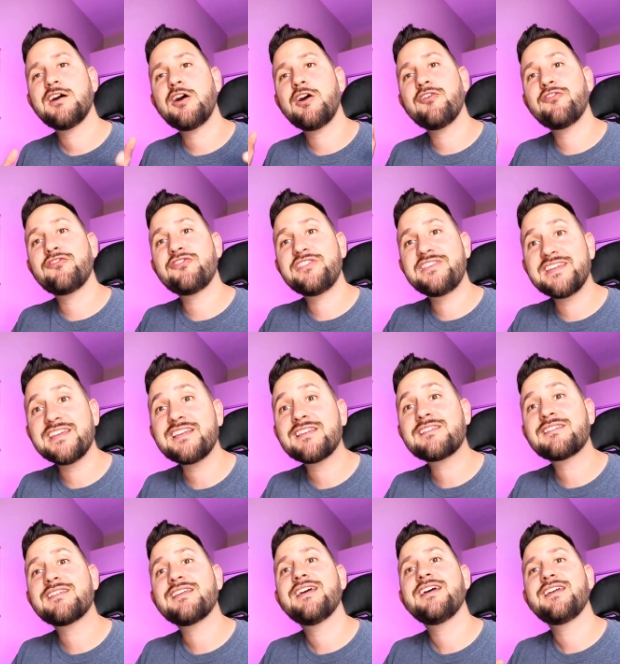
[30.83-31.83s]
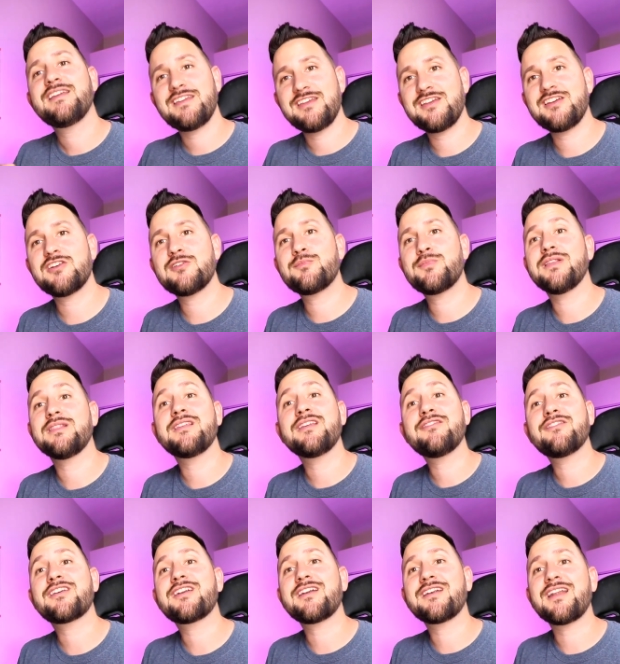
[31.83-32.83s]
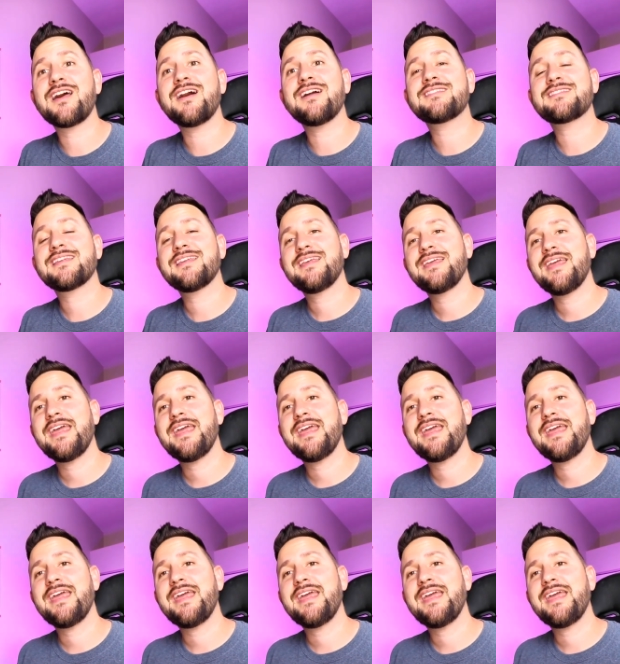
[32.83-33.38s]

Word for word: of this year, believe it or not.